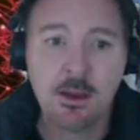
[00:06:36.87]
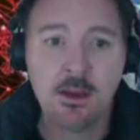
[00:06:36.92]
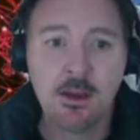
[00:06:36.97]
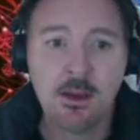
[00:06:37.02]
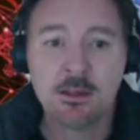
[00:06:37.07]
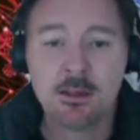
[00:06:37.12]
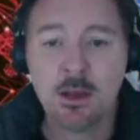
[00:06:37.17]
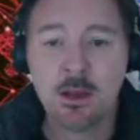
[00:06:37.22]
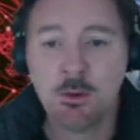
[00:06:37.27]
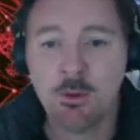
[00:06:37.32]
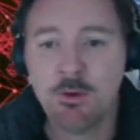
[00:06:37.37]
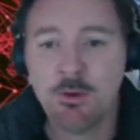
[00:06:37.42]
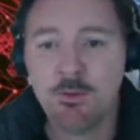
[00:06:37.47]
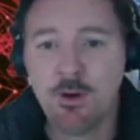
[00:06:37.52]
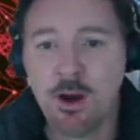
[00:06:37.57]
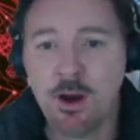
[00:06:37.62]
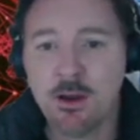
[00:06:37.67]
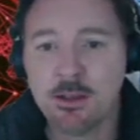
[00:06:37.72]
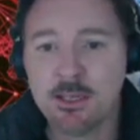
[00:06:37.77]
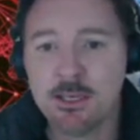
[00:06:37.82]
so
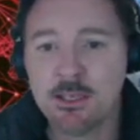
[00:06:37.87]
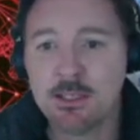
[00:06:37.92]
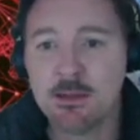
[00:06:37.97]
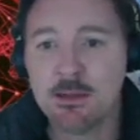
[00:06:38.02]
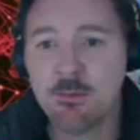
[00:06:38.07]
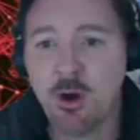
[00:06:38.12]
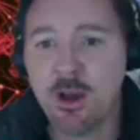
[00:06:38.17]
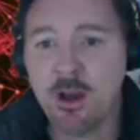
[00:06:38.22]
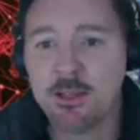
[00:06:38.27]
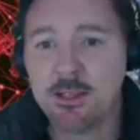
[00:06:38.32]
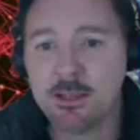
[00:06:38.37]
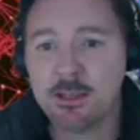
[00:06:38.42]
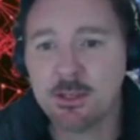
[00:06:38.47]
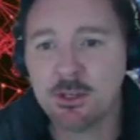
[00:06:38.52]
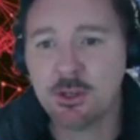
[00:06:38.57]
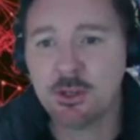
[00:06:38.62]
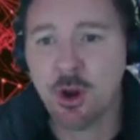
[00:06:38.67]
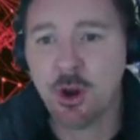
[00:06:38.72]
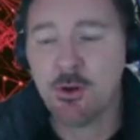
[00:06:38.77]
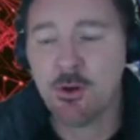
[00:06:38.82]
we've systemized
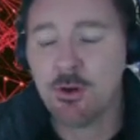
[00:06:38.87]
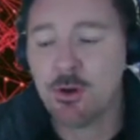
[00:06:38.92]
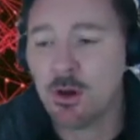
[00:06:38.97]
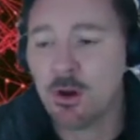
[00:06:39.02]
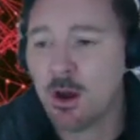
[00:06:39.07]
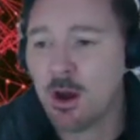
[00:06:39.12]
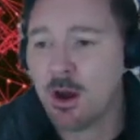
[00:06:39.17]
this show